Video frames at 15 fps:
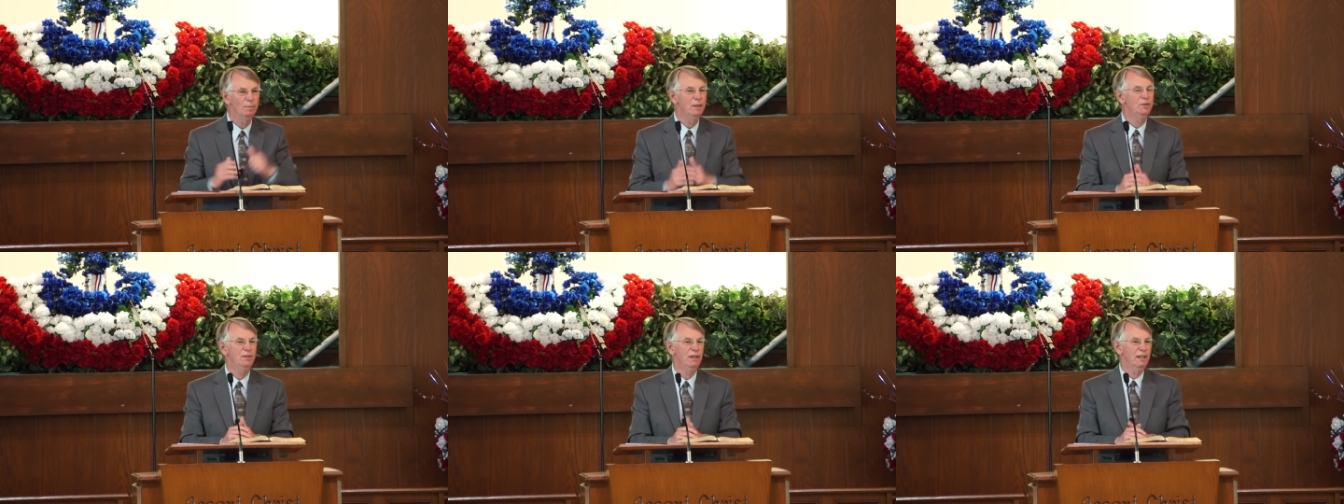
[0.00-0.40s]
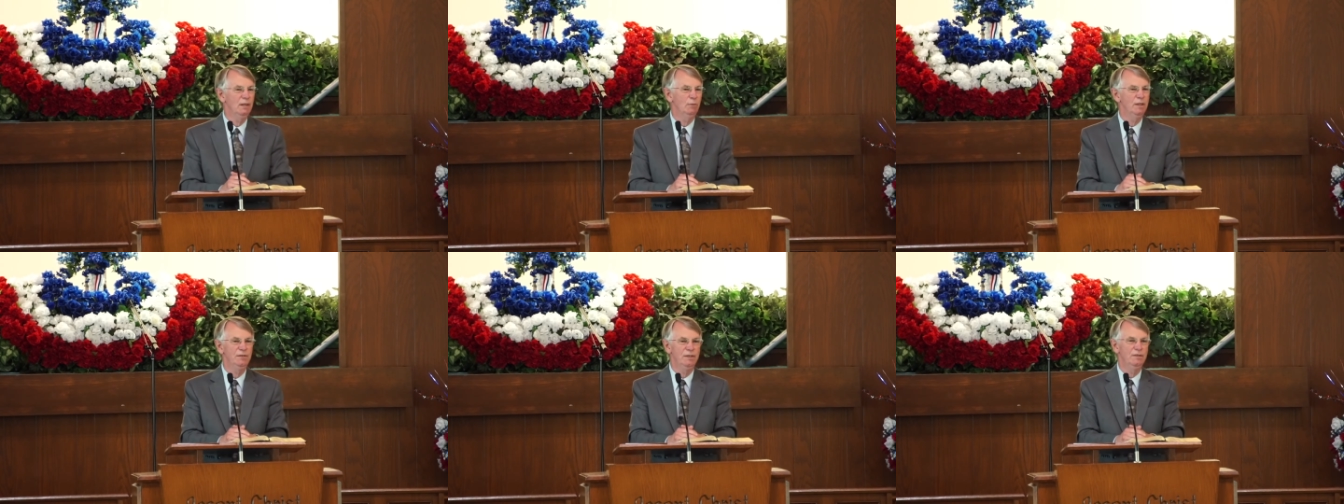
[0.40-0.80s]

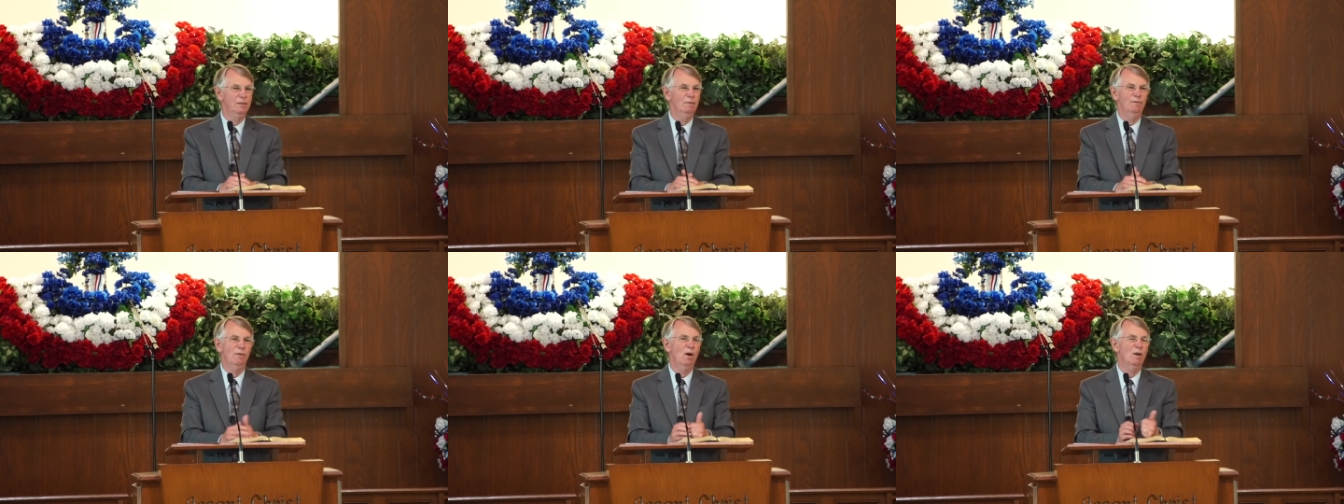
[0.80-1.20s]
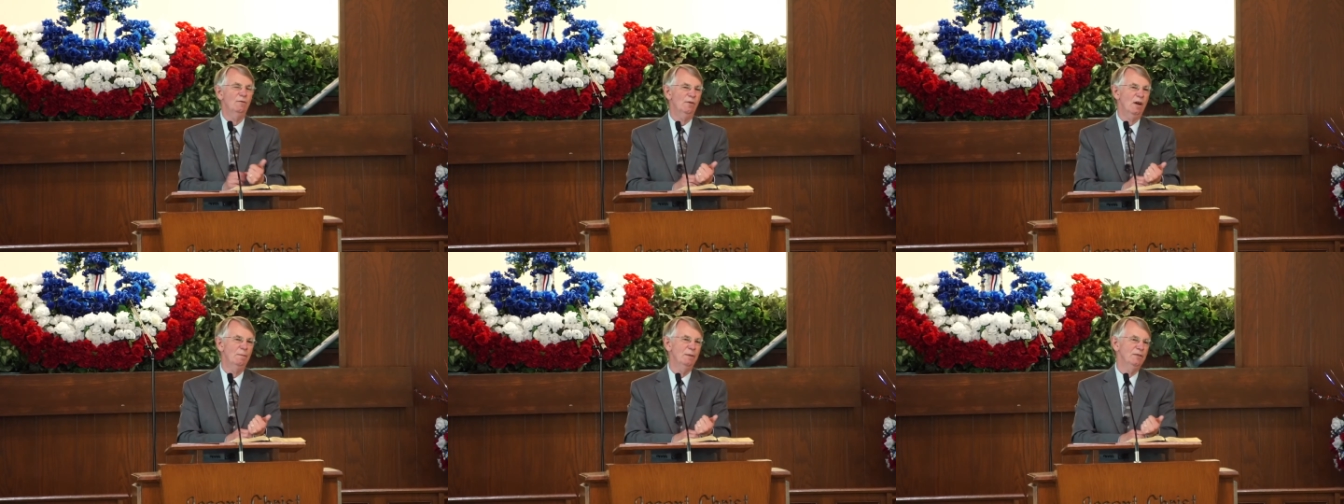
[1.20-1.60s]
Michigan, which isn't far
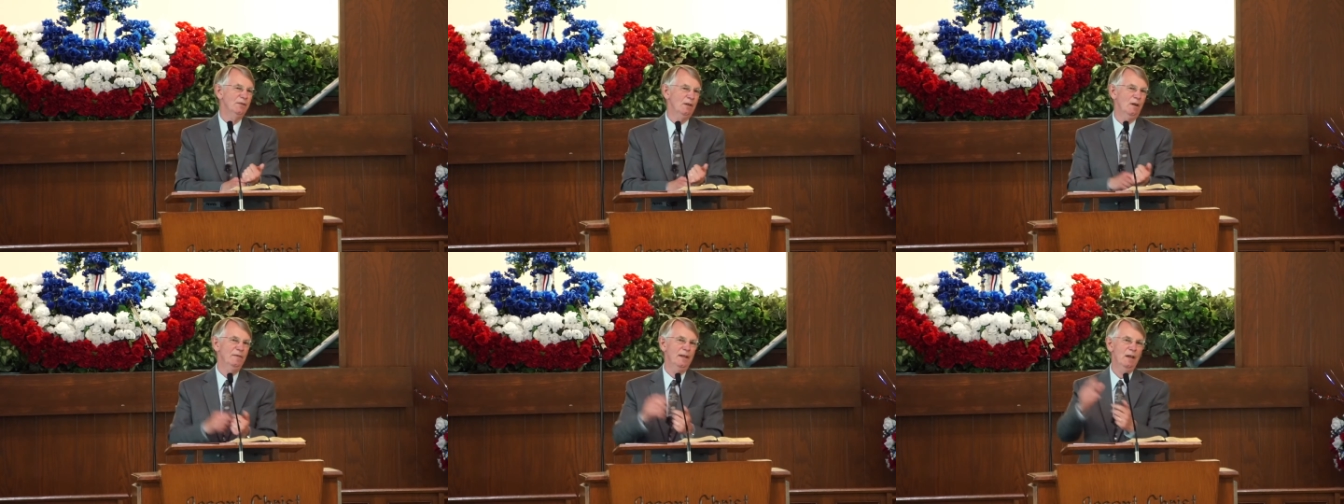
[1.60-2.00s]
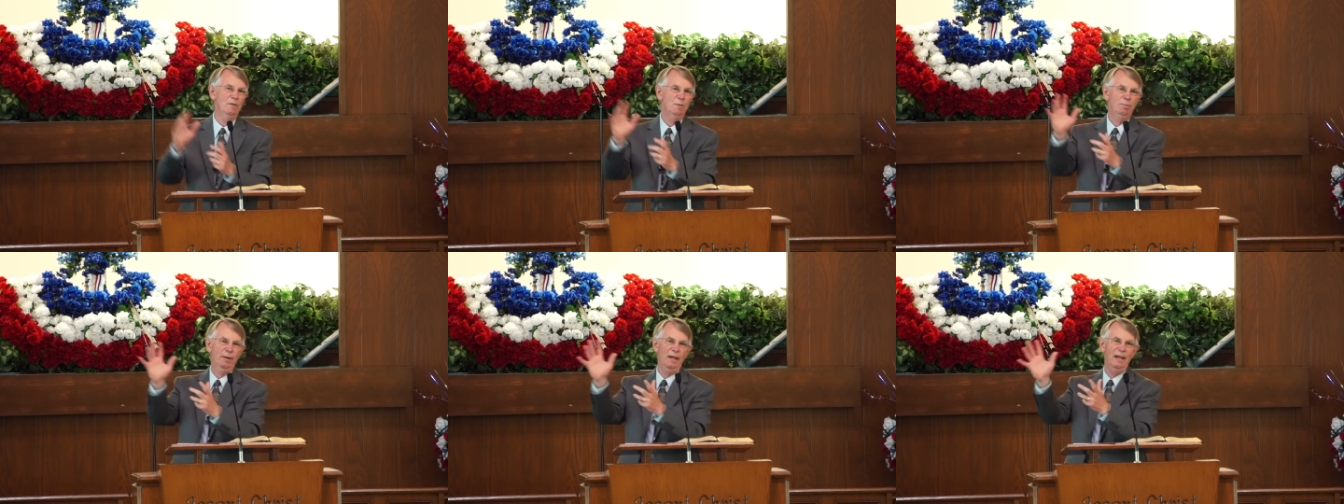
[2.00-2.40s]
from us, and on the
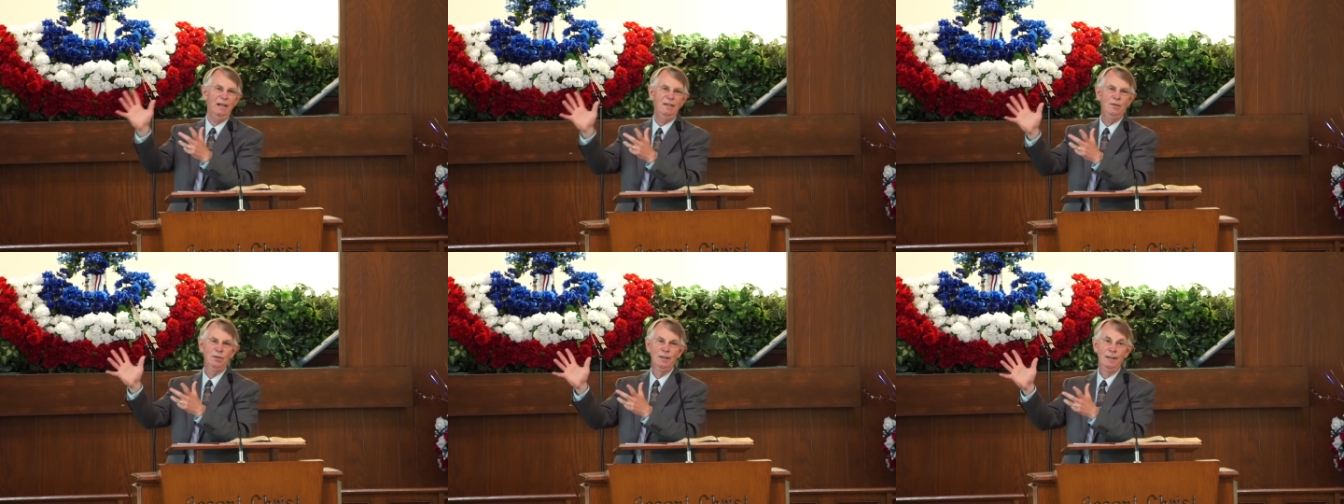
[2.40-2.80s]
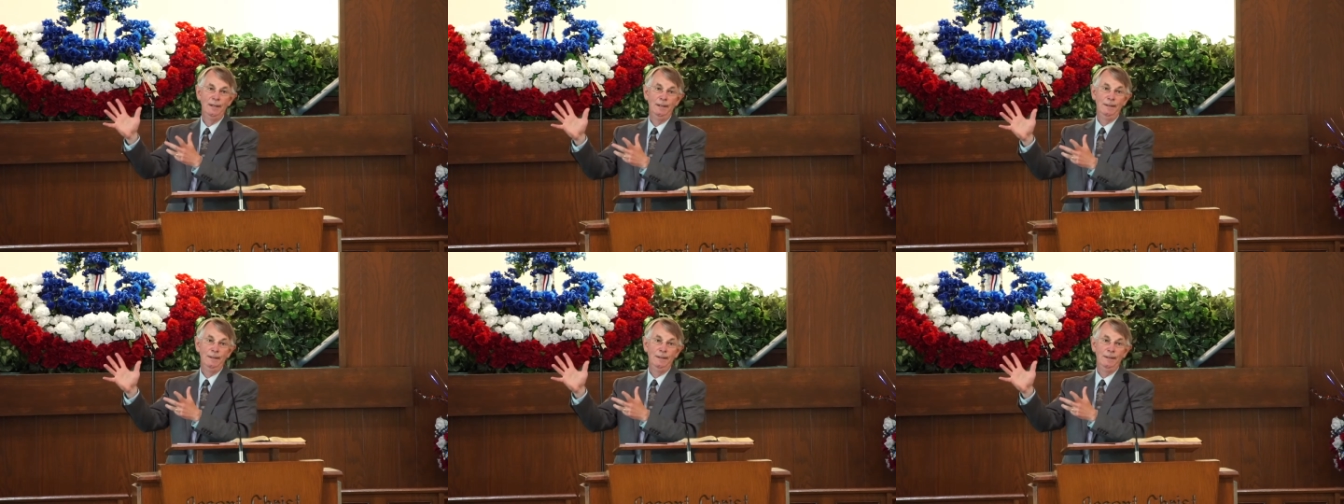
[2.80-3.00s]
other page,